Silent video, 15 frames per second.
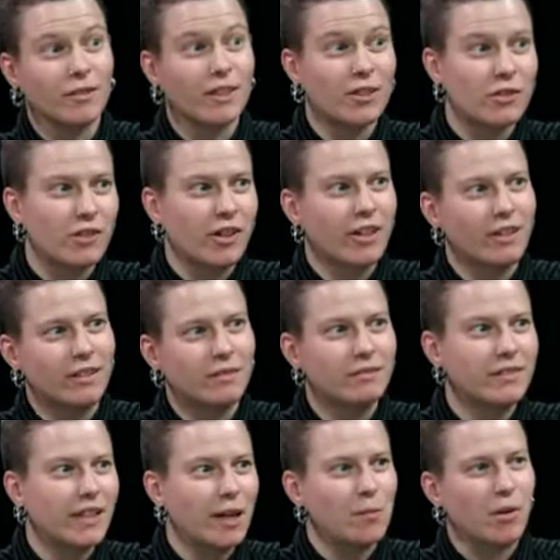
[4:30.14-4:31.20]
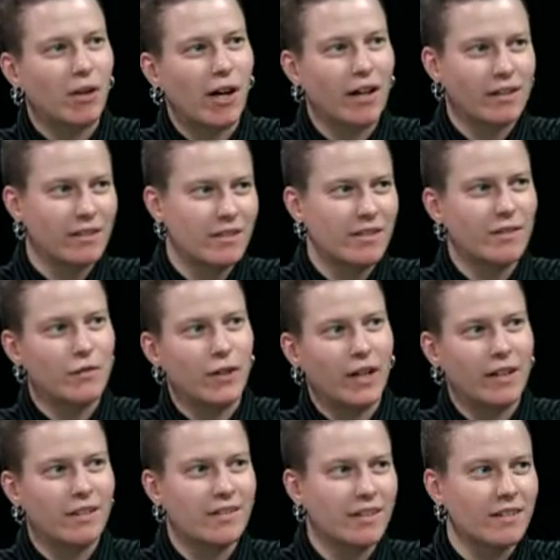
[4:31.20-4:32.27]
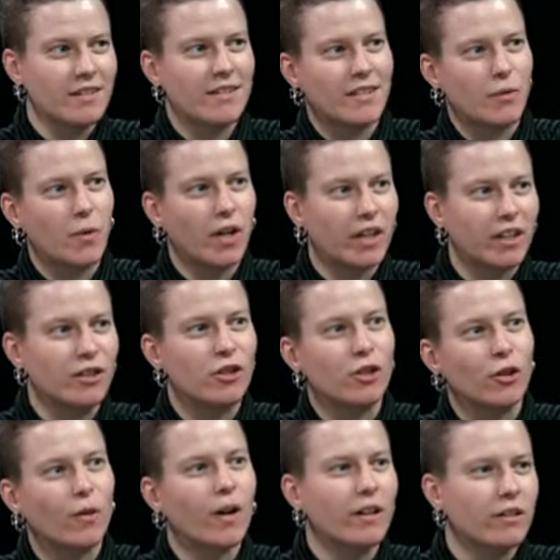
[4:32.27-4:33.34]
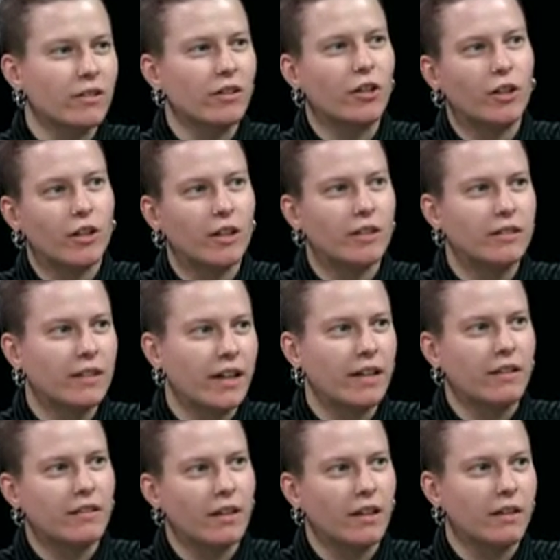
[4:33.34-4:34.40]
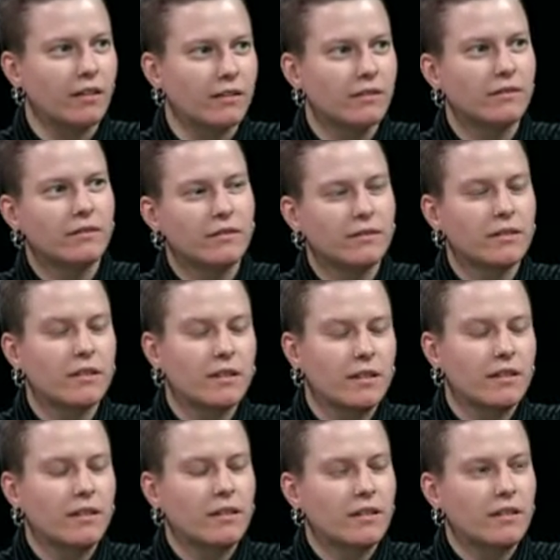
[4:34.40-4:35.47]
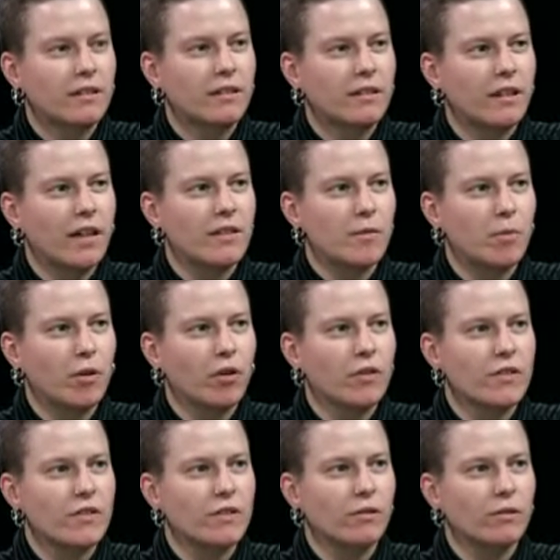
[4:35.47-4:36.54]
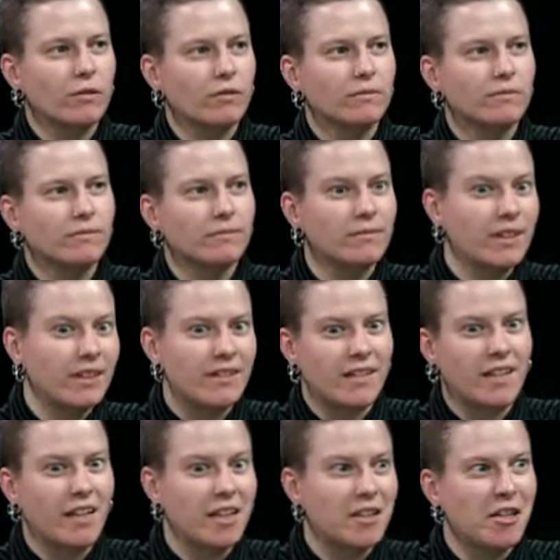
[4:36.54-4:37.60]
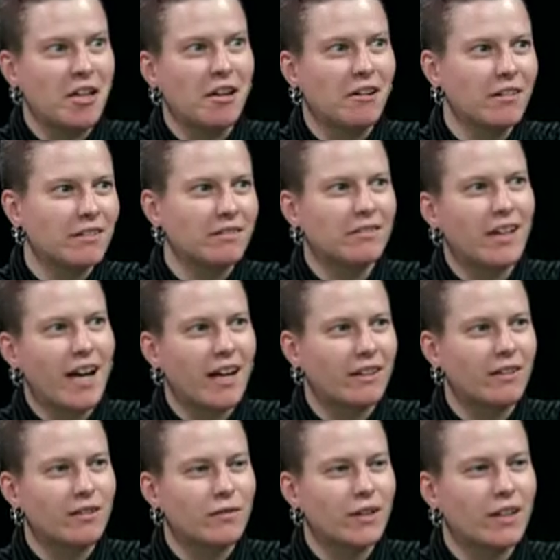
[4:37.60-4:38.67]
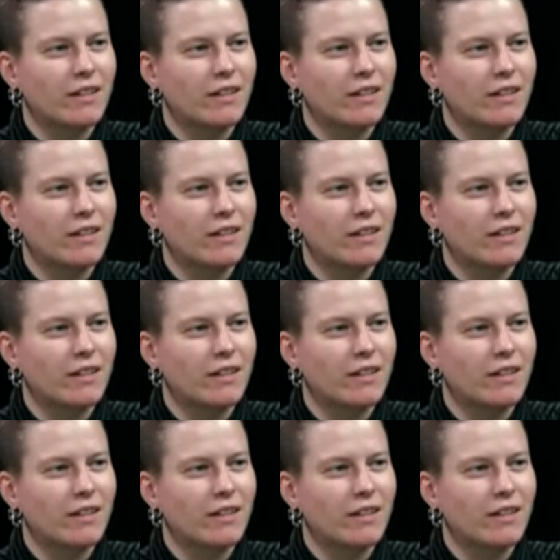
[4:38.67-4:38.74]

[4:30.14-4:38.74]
let's try to get more out of this device. Let's see what it can do under the hood, kind of thing. Yeah. As opposed to, let's get in there and hack the device.